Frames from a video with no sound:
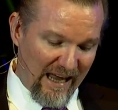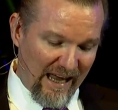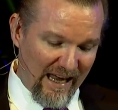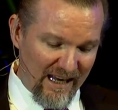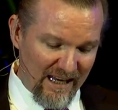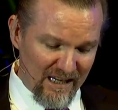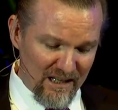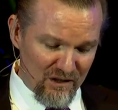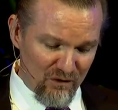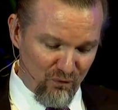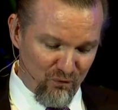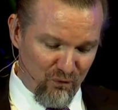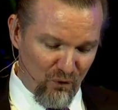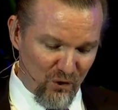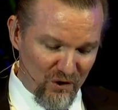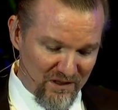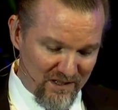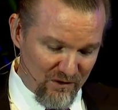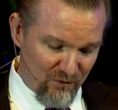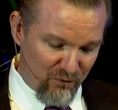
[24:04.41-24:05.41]
And
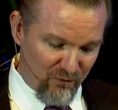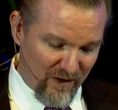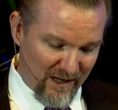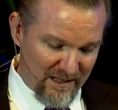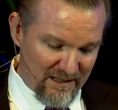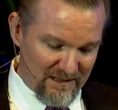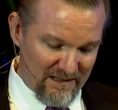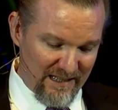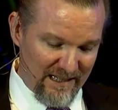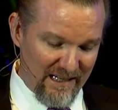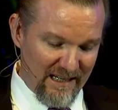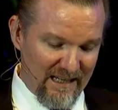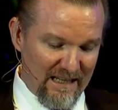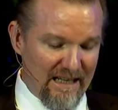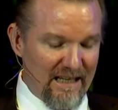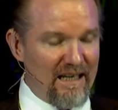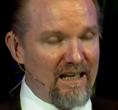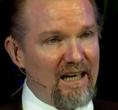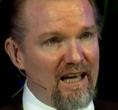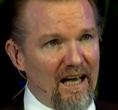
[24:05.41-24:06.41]
fourth and finally,
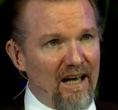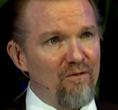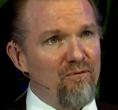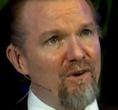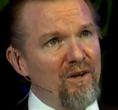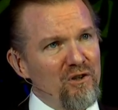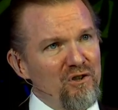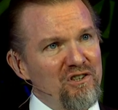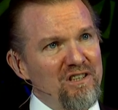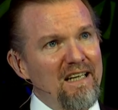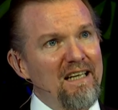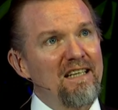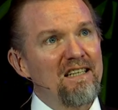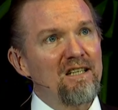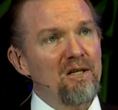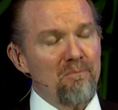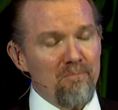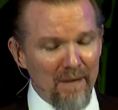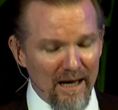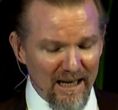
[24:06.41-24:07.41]
funders
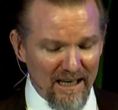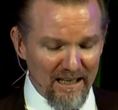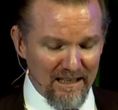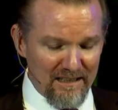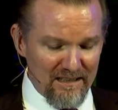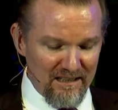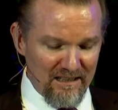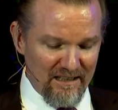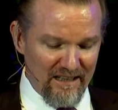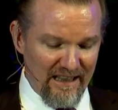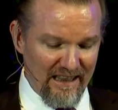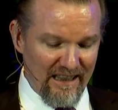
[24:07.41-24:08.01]
need to demand